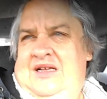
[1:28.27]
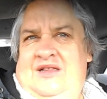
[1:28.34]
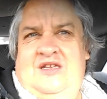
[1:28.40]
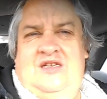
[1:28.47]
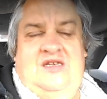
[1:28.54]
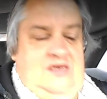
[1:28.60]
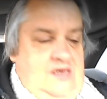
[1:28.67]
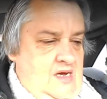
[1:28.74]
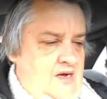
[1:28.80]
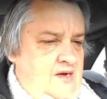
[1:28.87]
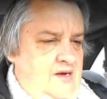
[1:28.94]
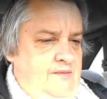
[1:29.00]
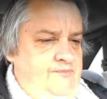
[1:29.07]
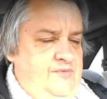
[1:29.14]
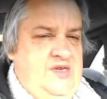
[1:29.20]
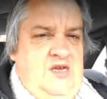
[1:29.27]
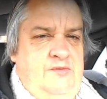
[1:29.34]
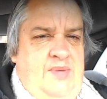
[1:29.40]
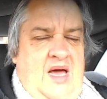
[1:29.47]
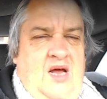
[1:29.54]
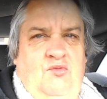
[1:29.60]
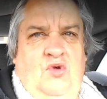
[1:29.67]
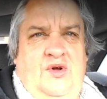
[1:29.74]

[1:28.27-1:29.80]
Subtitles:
It's about,